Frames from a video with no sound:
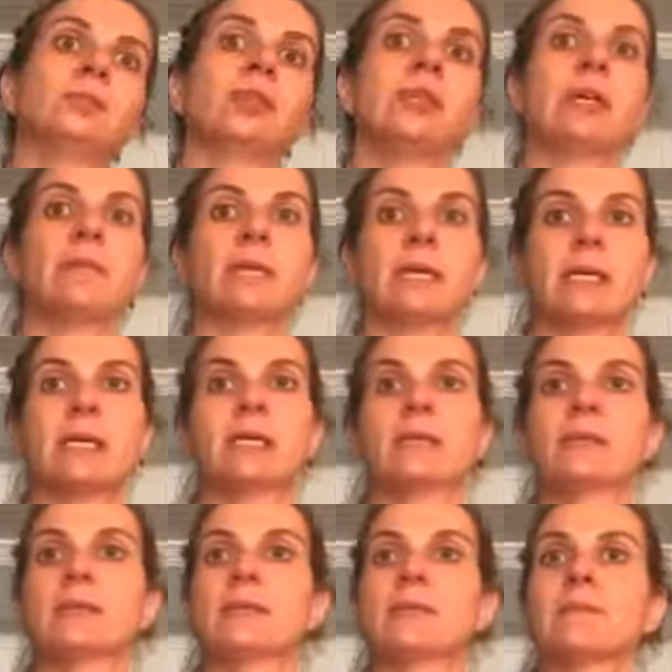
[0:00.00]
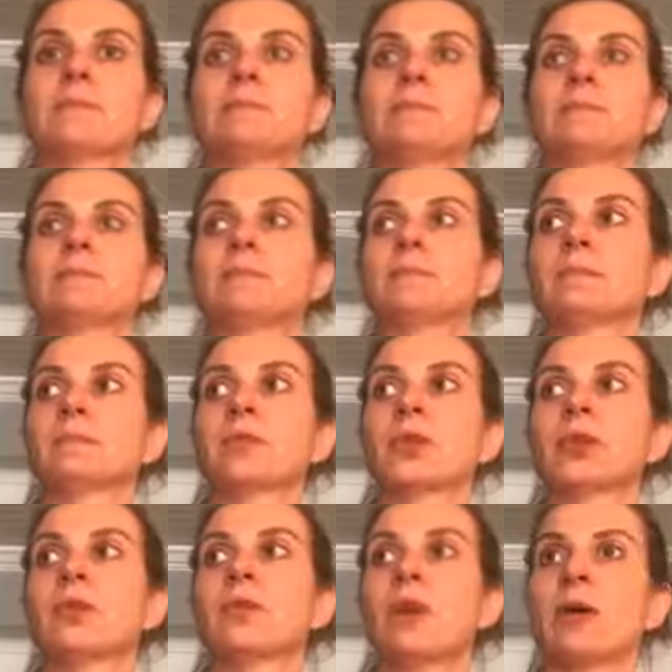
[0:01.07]
looking at my kids,
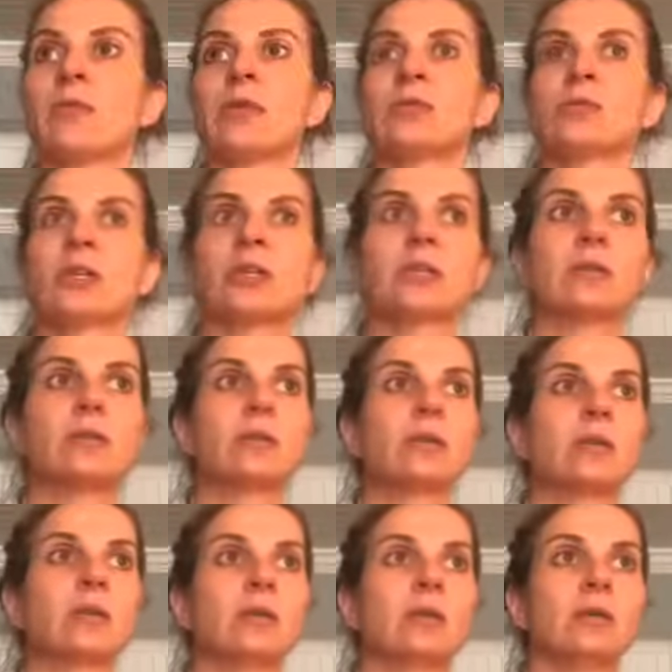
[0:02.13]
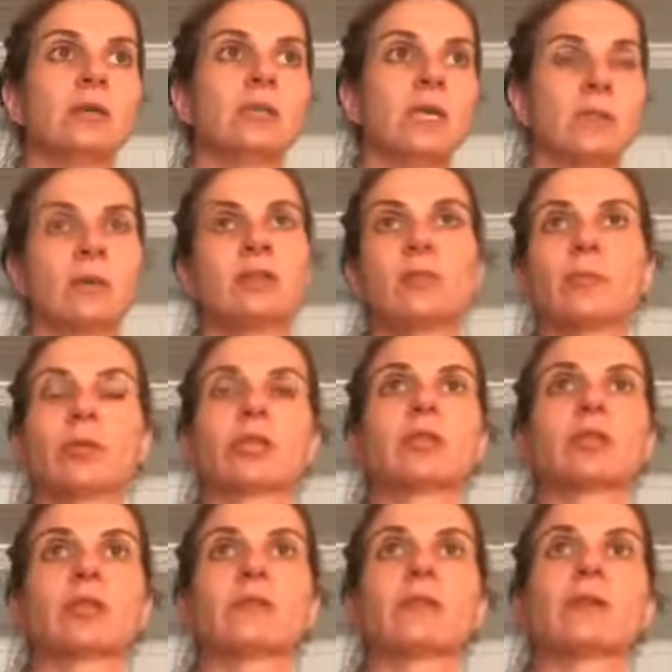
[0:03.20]
looking around me and trying to take mental
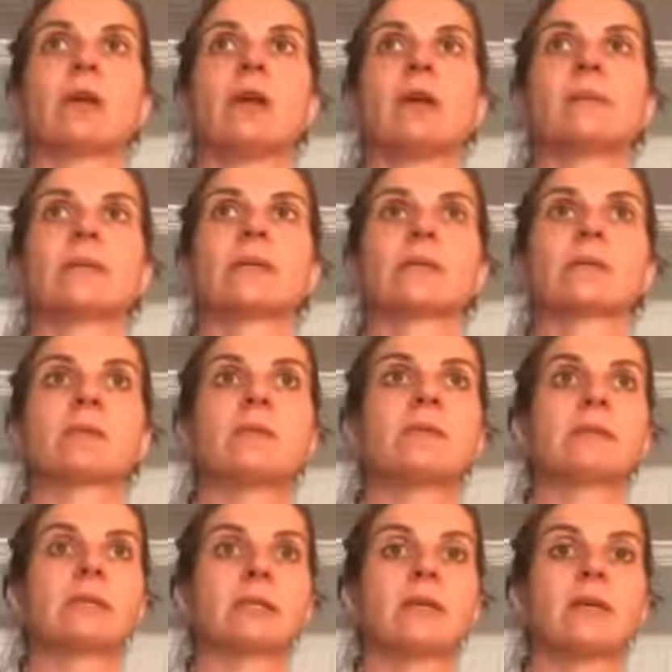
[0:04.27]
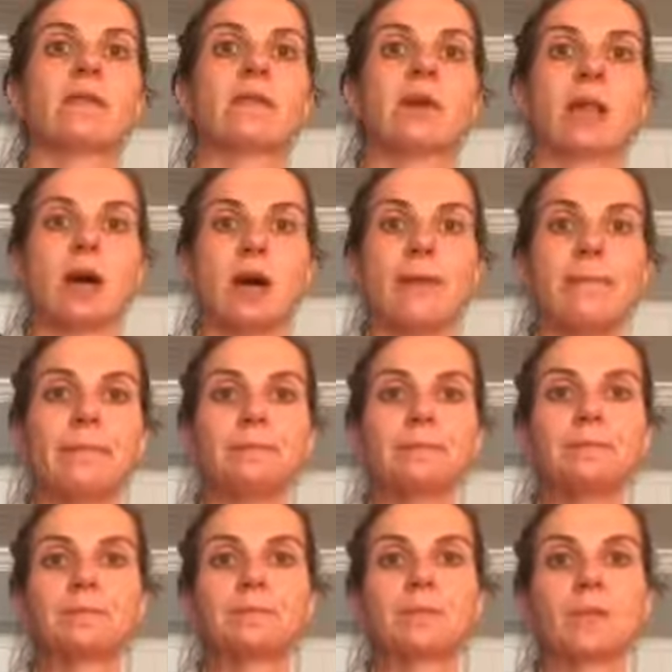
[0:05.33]
pictures of it all because I'm gonna miss it a lot.
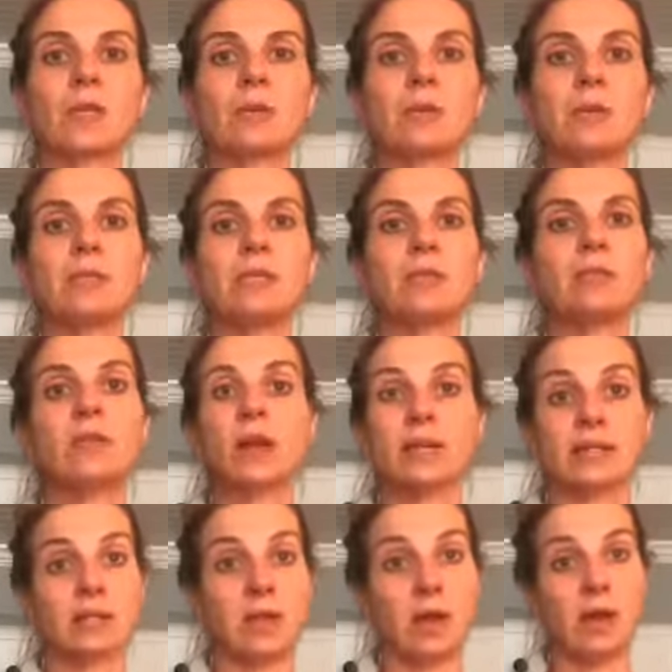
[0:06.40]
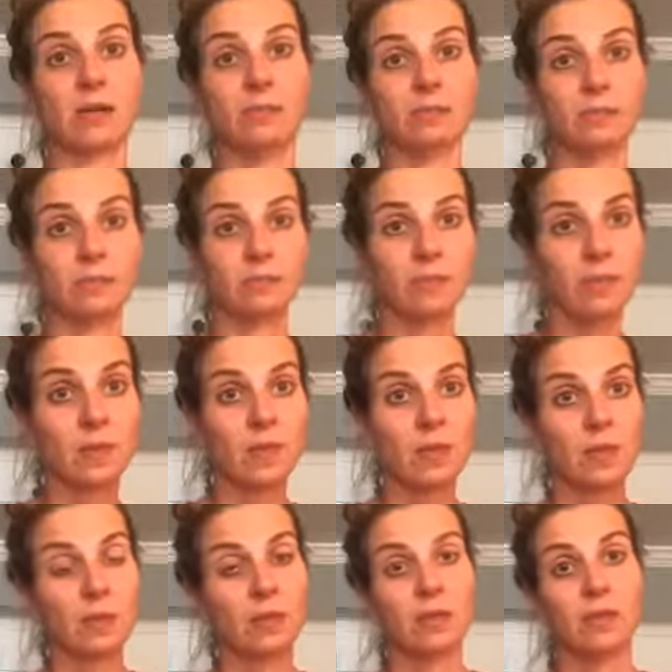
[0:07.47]
And I miss you guys a lot.
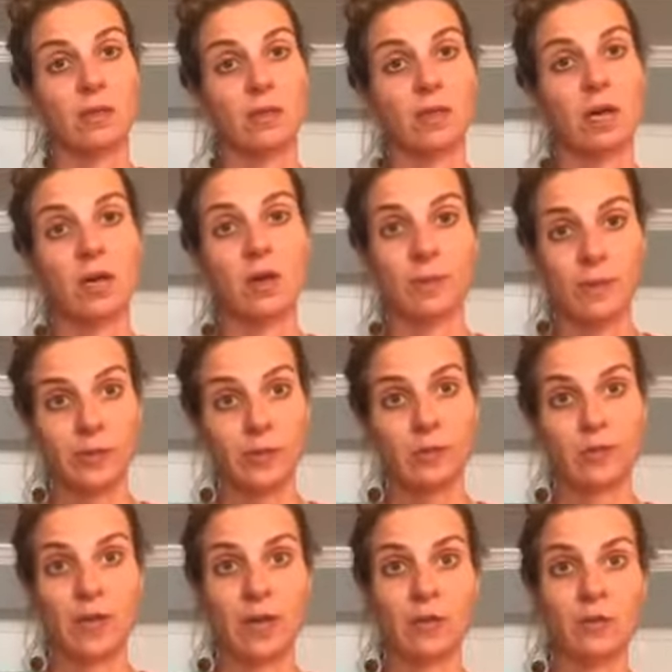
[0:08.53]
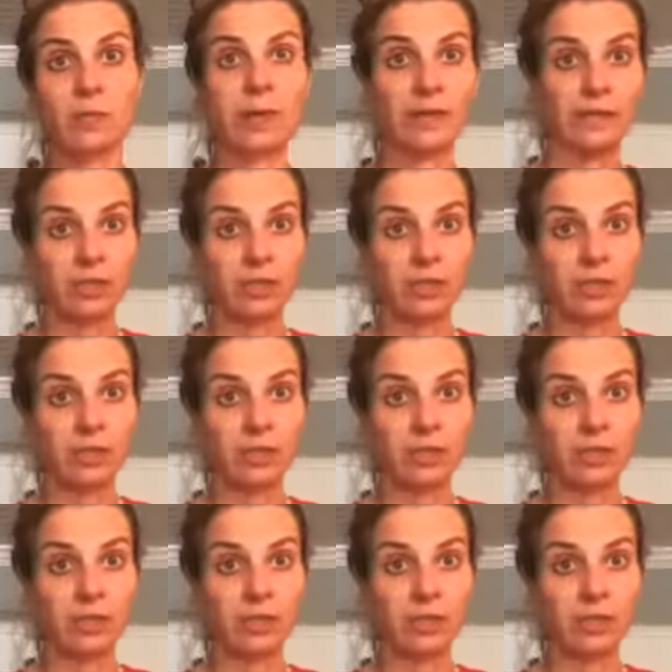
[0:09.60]
I hope that you follow my